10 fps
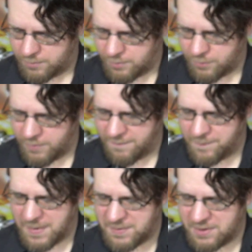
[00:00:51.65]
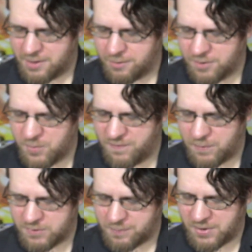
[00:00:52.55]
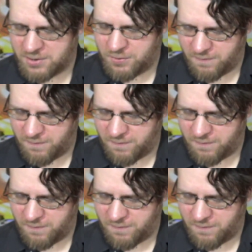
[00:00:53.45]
or if maybe, you know, the movie was a bit too